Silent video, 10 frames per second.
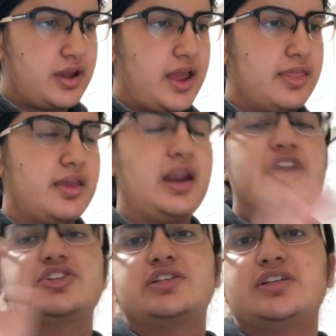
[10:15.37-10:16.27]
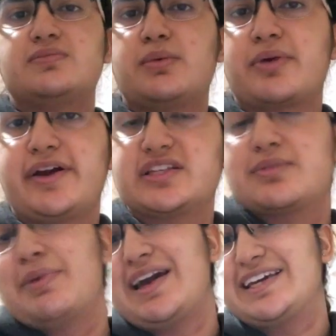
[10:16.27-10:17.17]
And then I just need to memorize
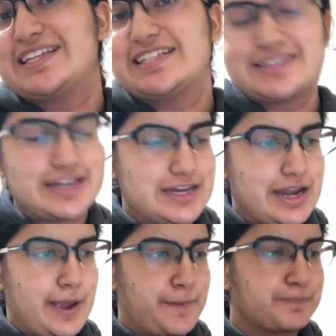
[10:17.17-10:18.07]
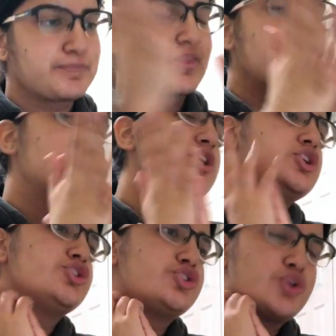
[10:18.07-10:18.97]
my SIN now.
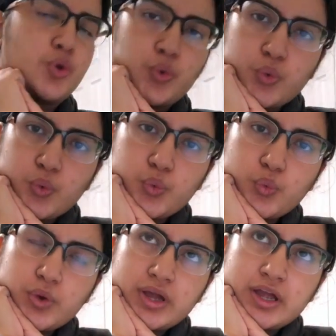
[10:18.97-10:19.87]
So